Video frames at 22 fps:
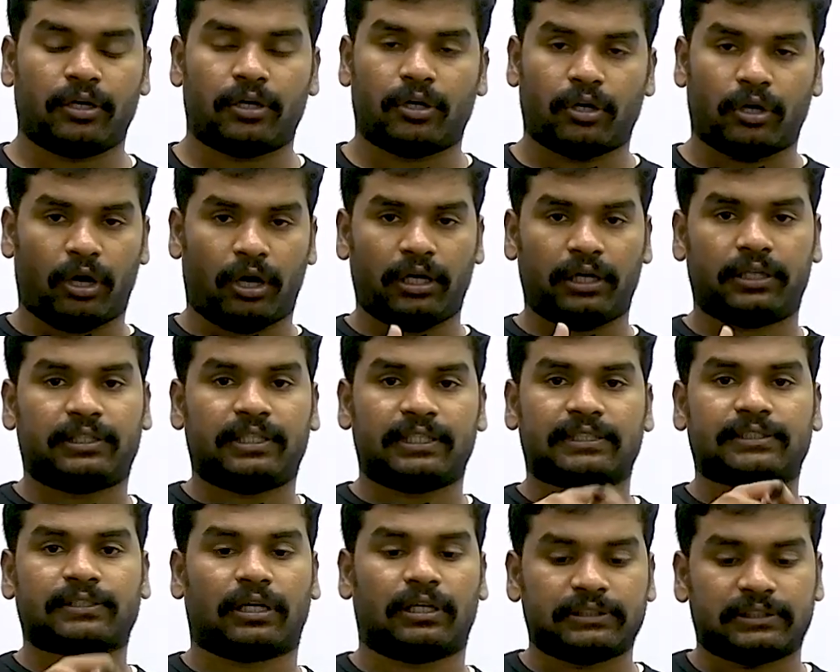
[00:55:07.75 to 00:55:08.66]
Not
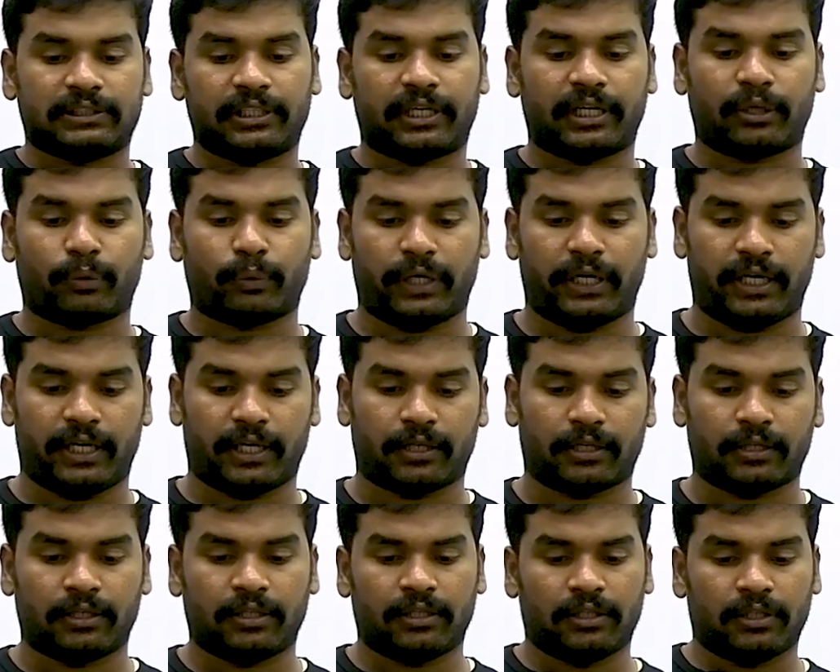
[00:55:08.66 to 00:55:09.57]
this concentric
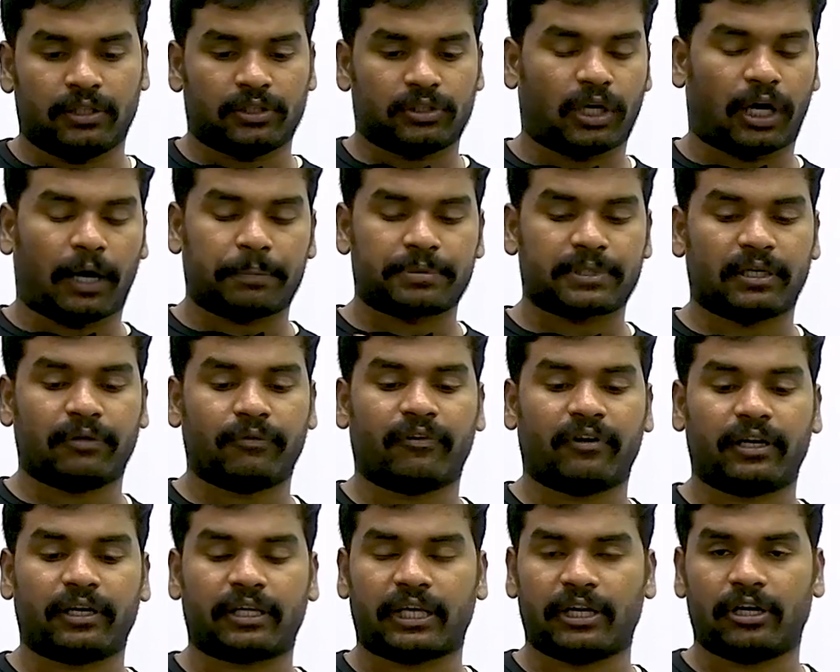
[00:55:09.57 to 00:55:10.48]
winding. So option
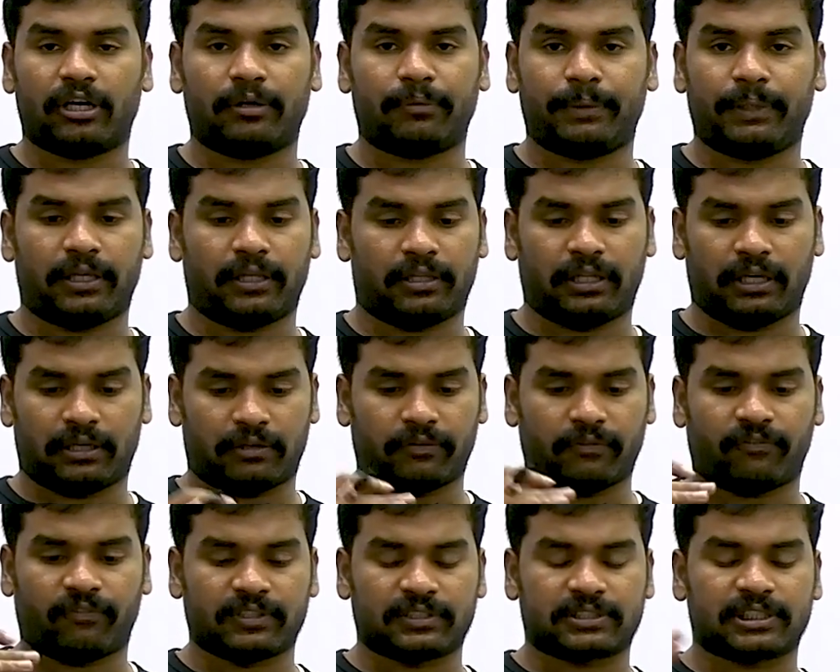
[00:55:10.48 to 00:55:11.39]
1 cannot be
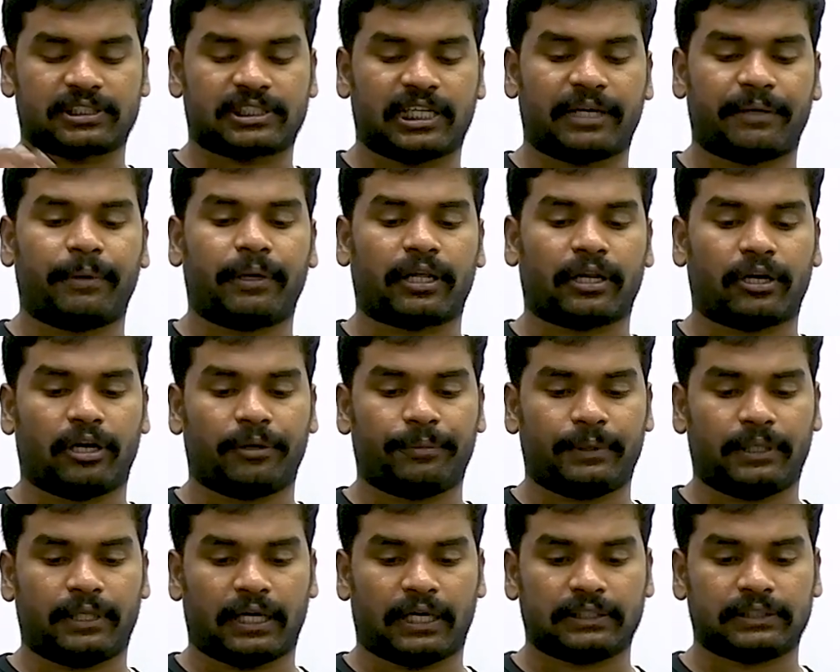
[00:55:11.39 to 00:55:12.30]
that first statement cannot
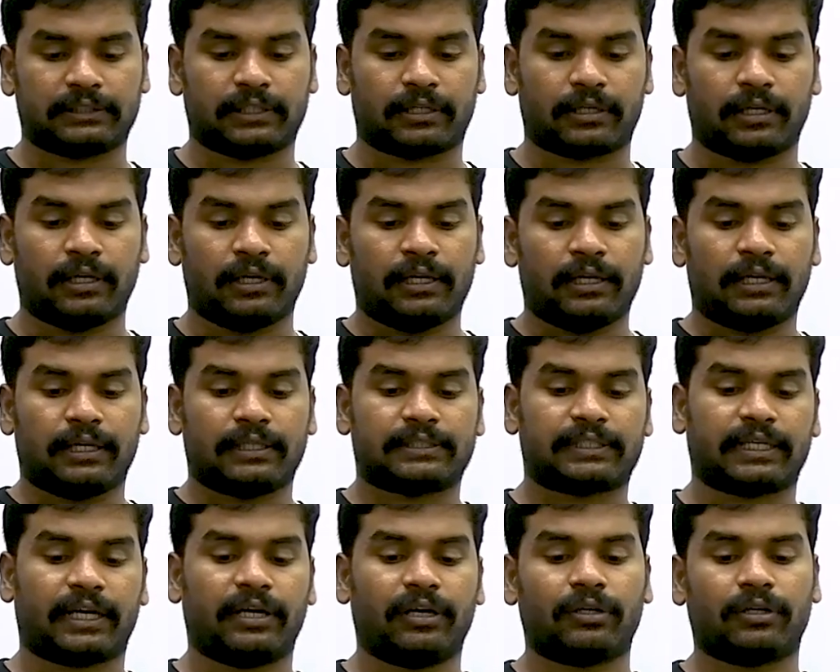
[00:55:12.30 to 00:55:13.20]
be the answer.
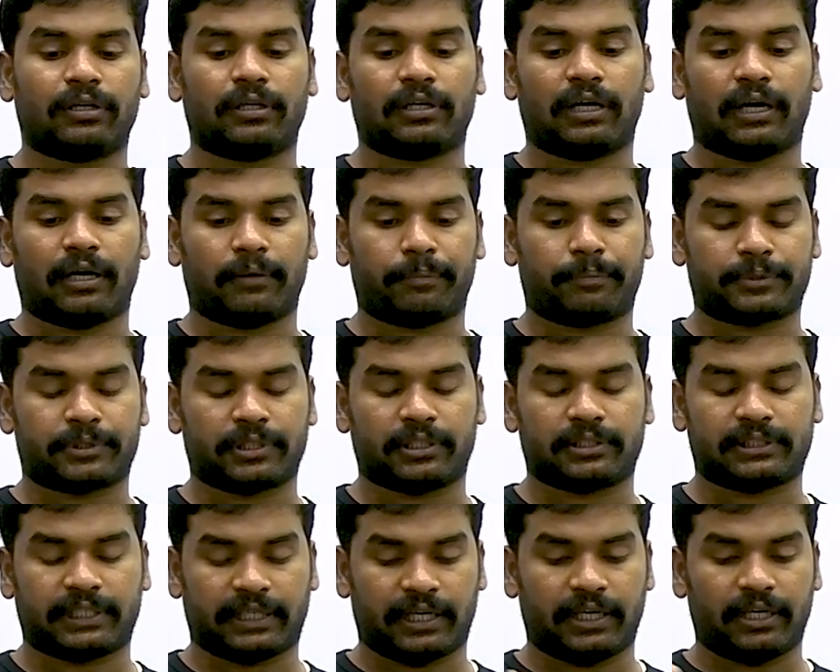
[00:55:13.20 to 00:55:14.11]
Second
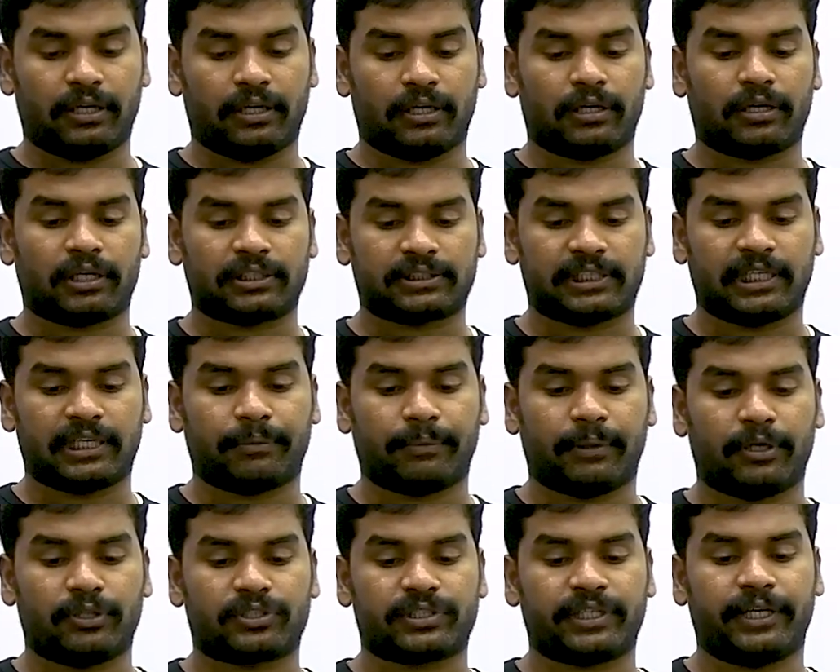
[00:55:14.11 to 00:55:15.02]
option, second uh,
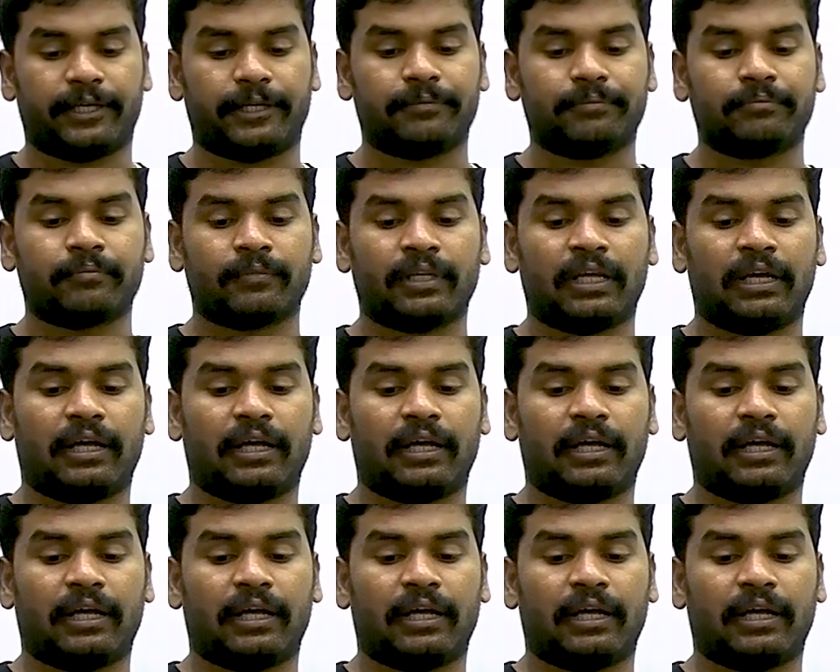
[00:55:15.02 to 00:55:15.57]
statement you see